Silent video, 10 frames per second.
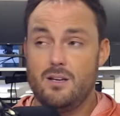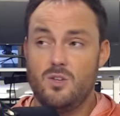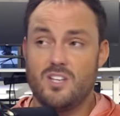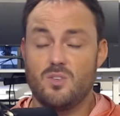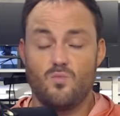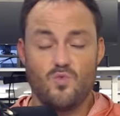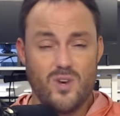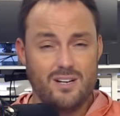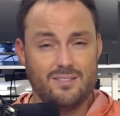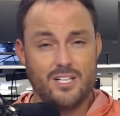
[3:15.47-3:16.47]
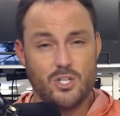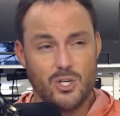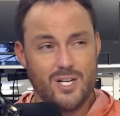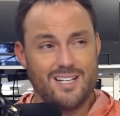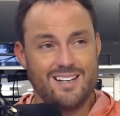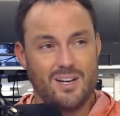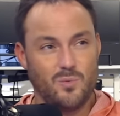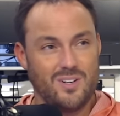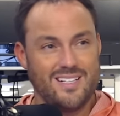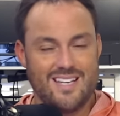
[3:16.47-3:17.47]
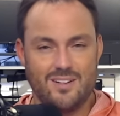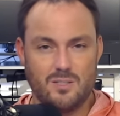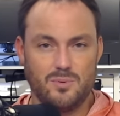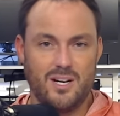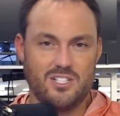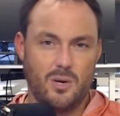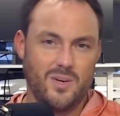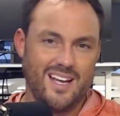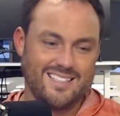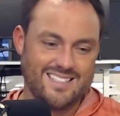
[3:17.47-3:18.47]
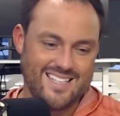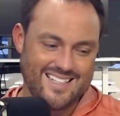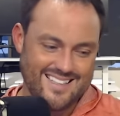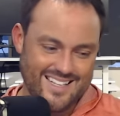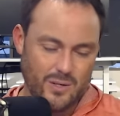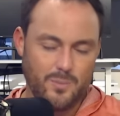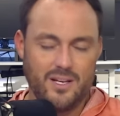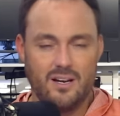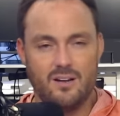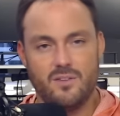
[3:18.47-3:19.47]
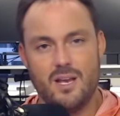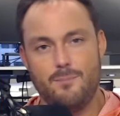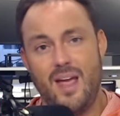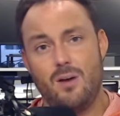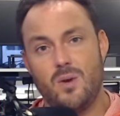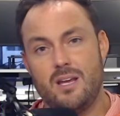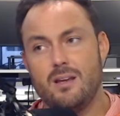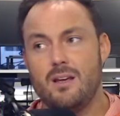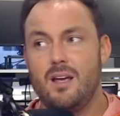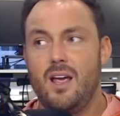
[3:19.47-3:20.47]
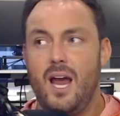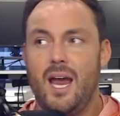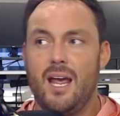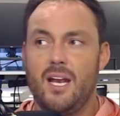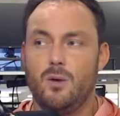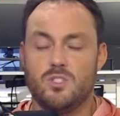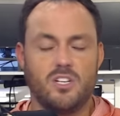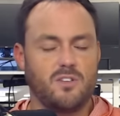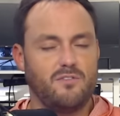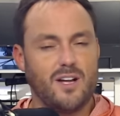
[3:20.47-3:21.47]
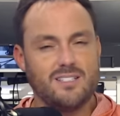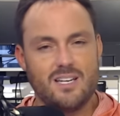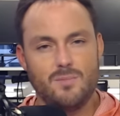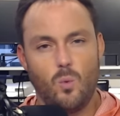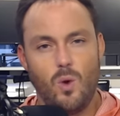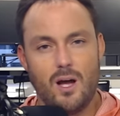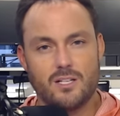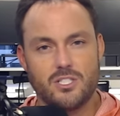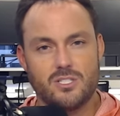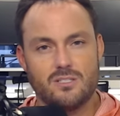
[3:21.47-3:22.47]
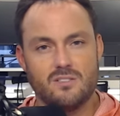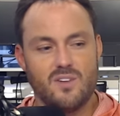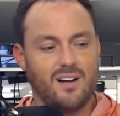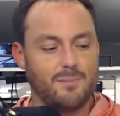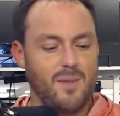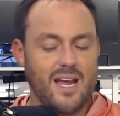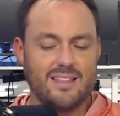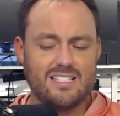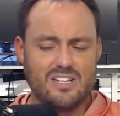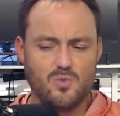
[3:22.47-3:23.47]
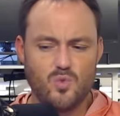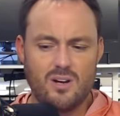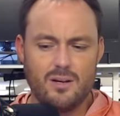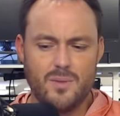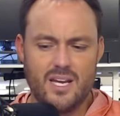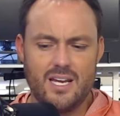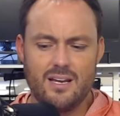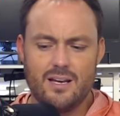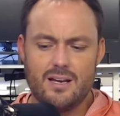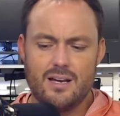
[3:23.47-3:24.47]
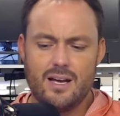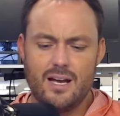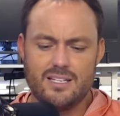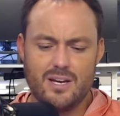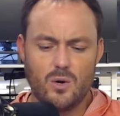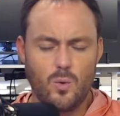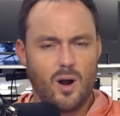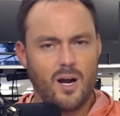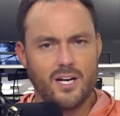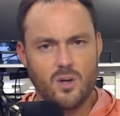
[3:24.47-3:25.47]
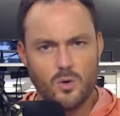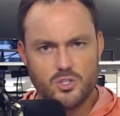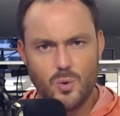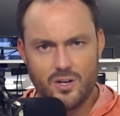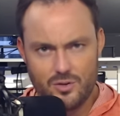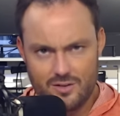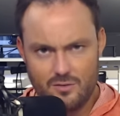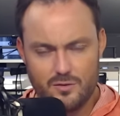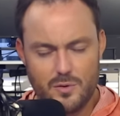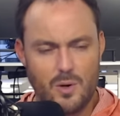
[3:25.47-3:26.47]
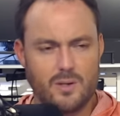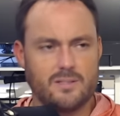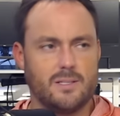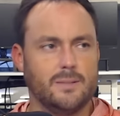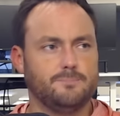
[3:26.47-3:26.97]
You had some really good and really talented players that we got to see a little bit of in Maui. And it was such a fun team to watch. You felt like, man, this could really be a year where it goes to another level for Arkansas.